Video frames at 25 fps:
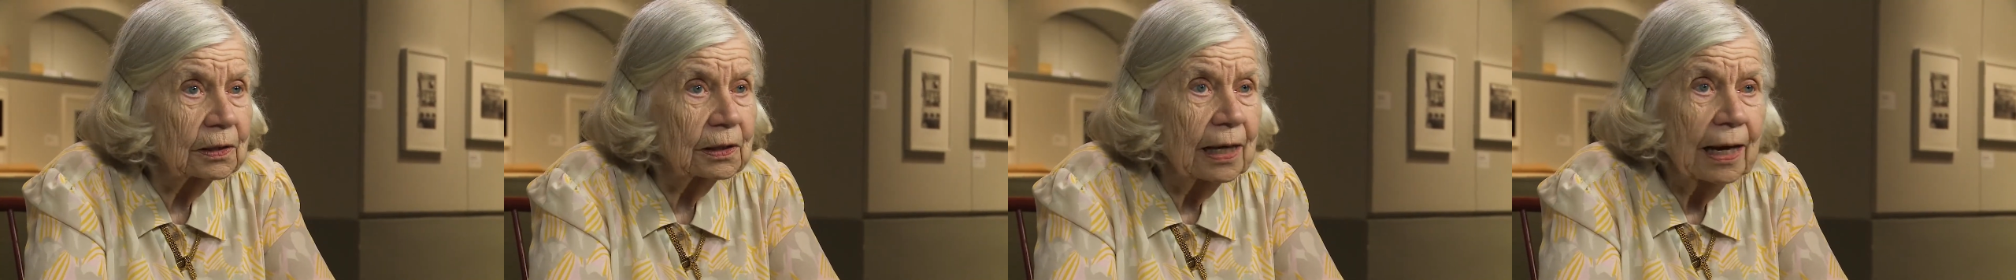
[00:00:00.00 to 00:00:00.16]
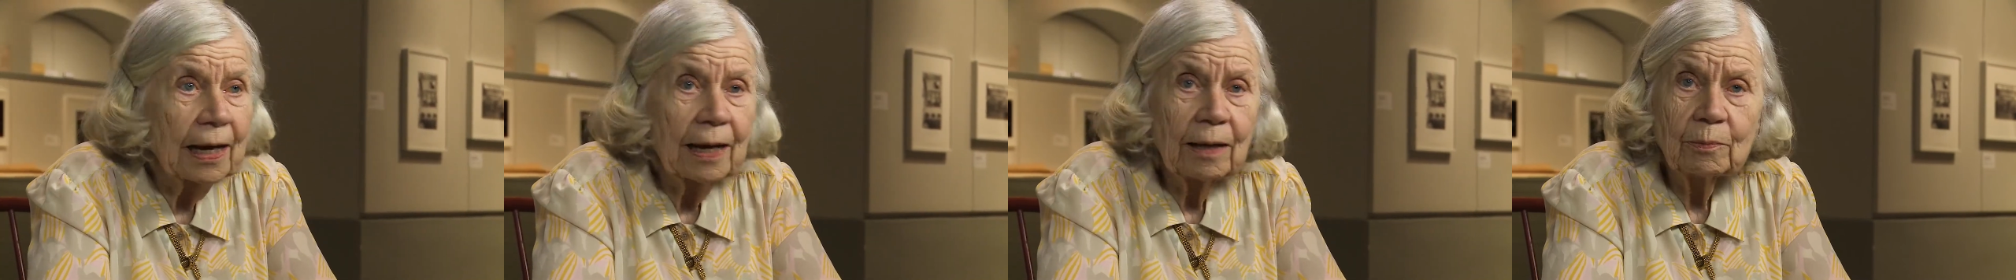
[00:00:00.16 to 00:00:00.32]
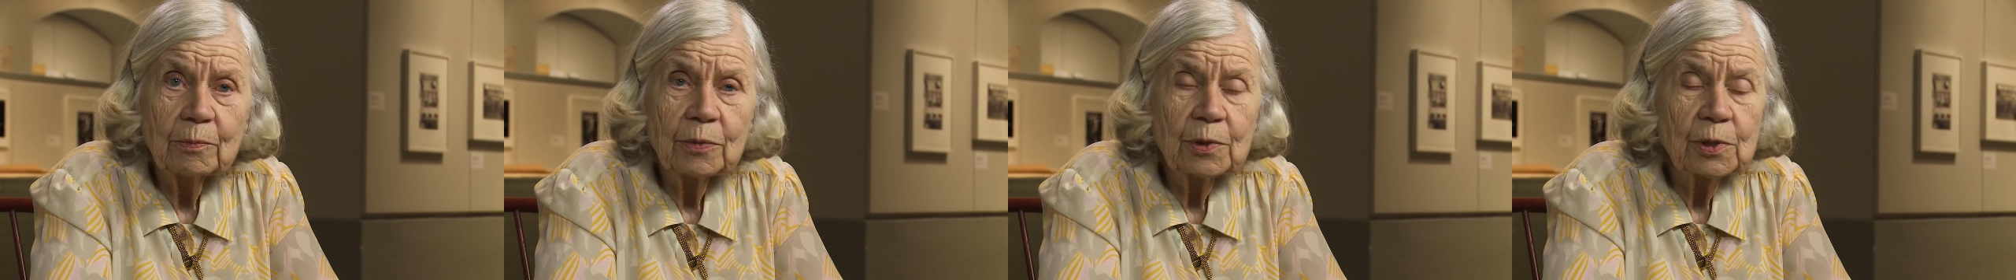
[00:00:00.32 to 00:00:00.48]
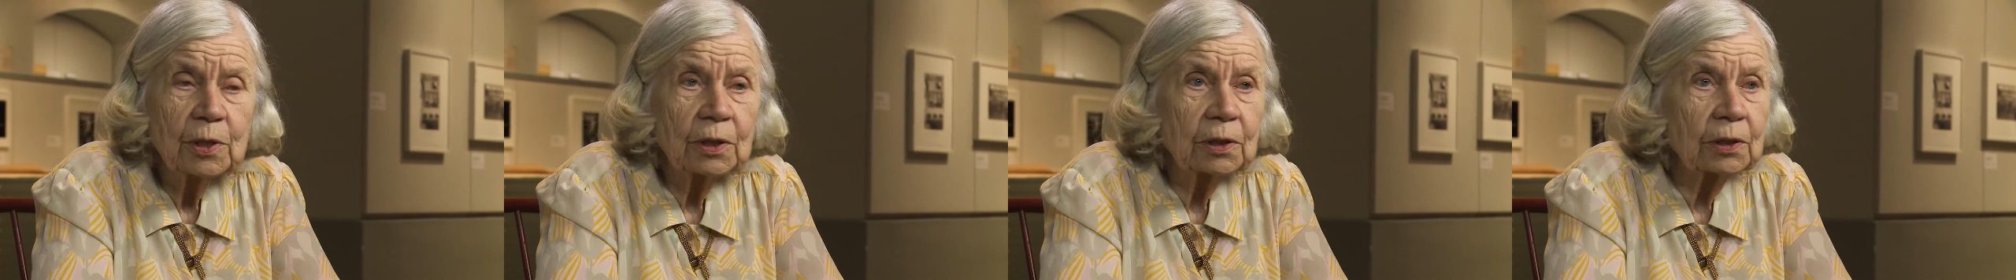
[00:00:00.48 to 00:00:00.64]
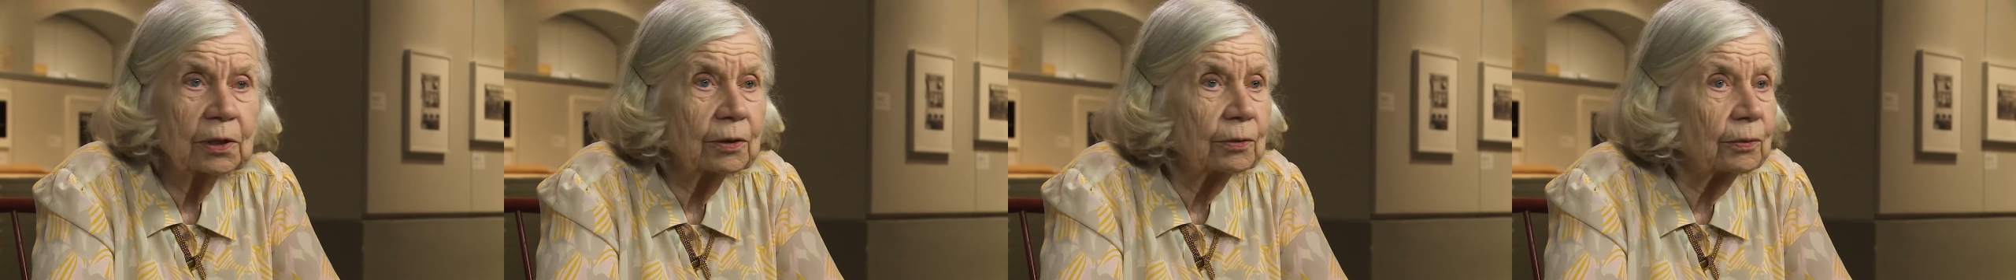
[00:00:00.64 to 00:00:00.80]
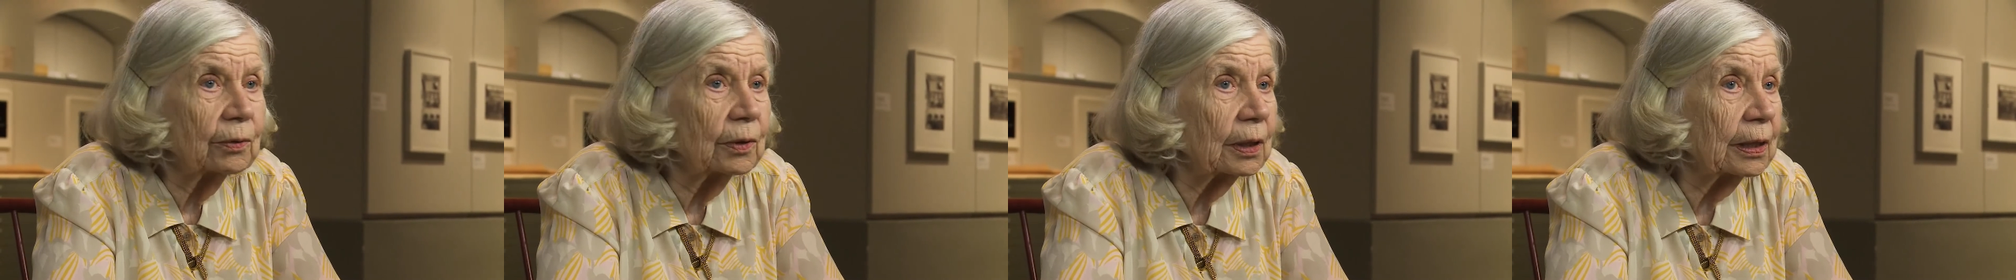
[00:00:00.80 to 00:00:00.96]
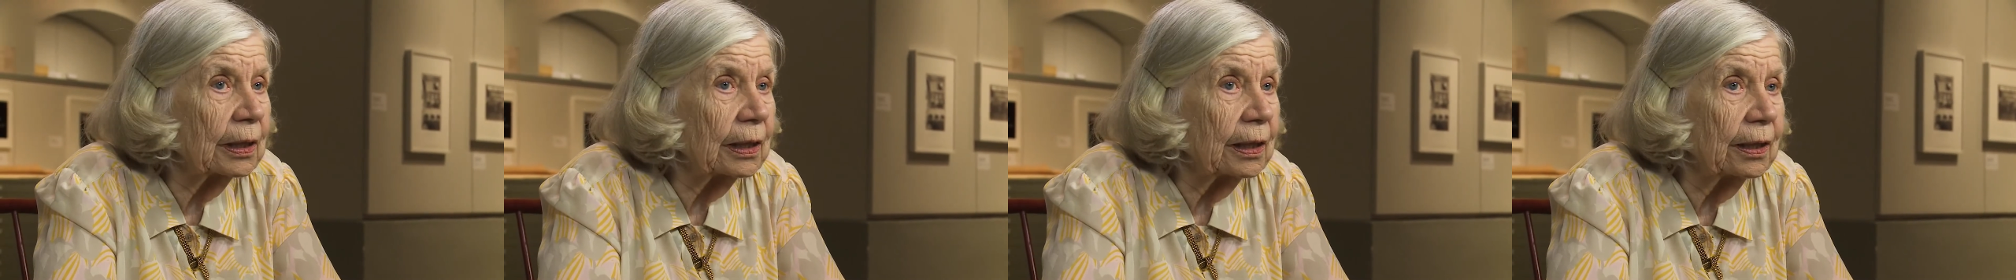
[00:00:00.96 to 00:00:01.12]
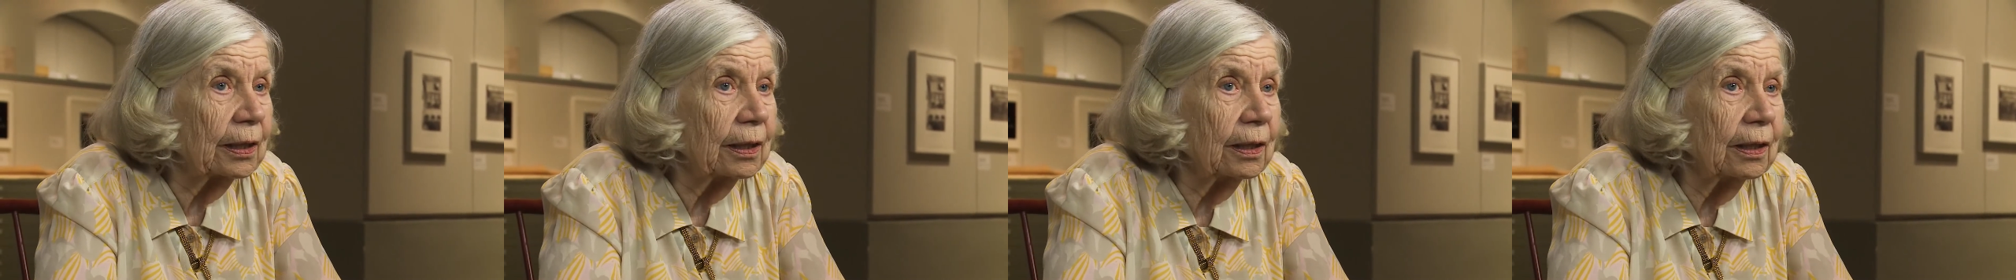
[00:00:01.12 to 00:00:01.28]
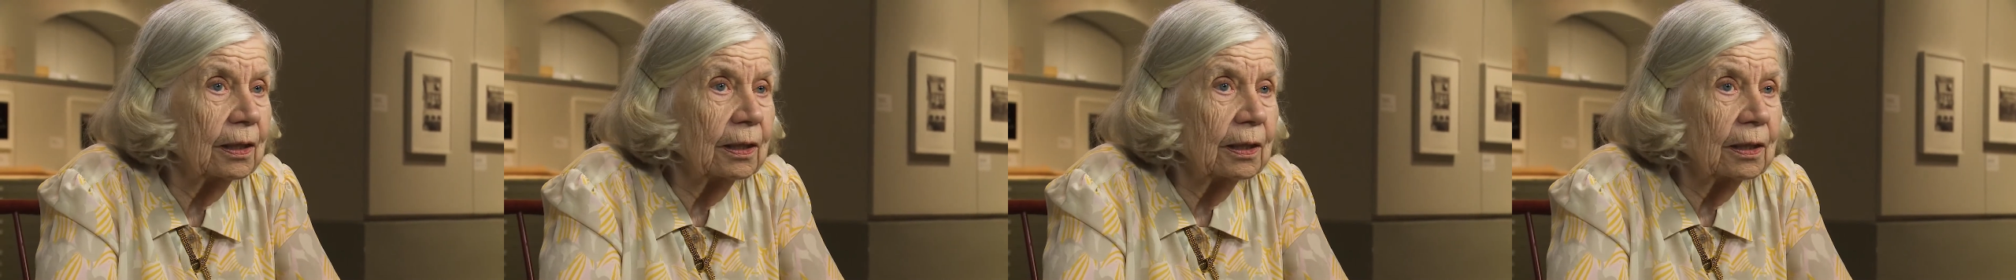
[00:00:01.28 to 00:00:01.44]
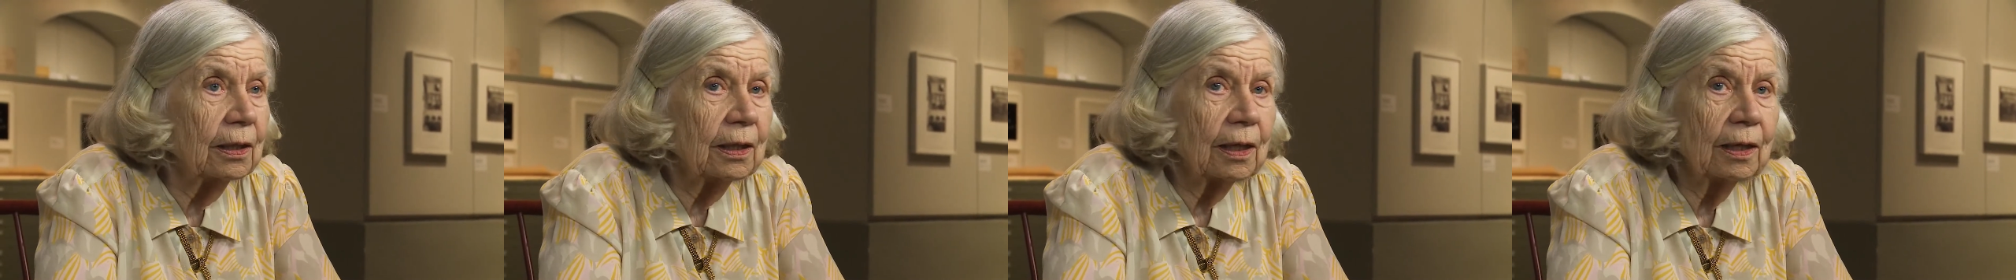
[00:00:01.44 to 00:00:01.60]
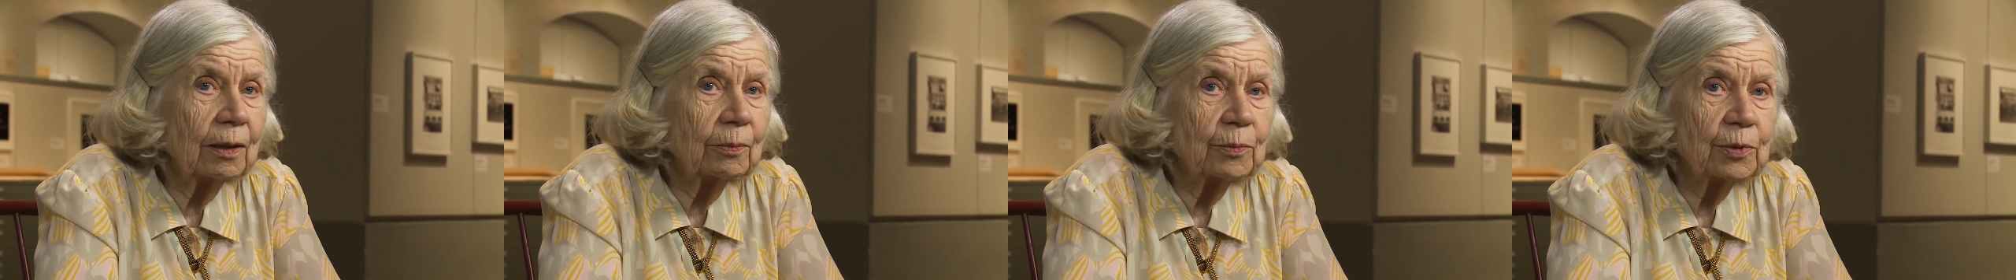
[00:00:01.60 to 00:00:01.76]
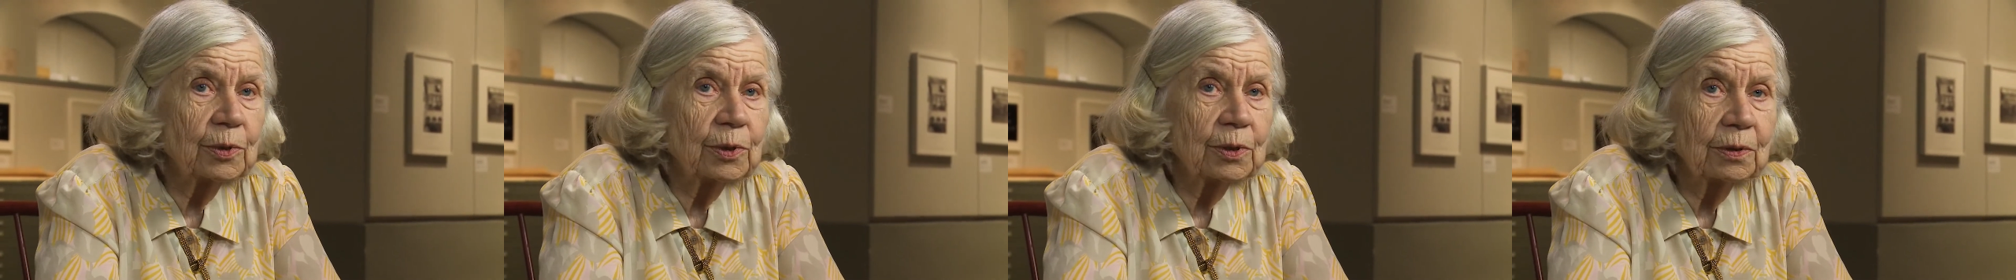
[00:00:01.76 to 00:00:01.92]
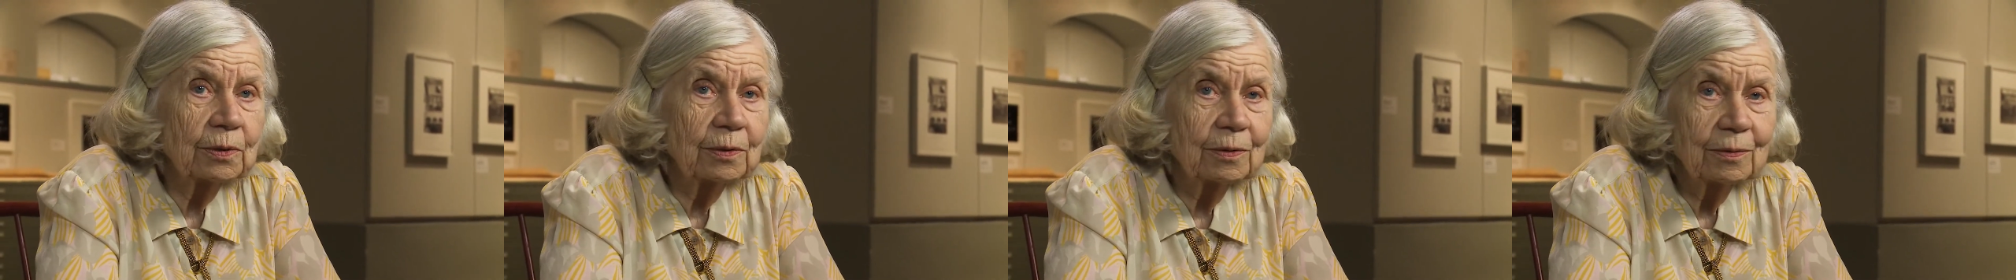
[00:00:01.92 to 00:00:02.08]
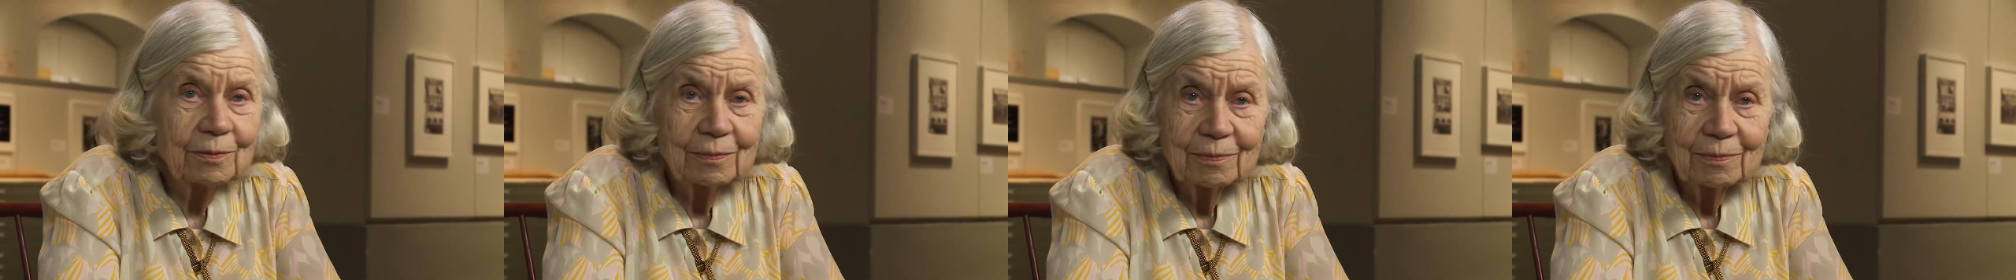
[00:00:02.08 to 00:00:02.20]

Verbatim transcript: absolutely abs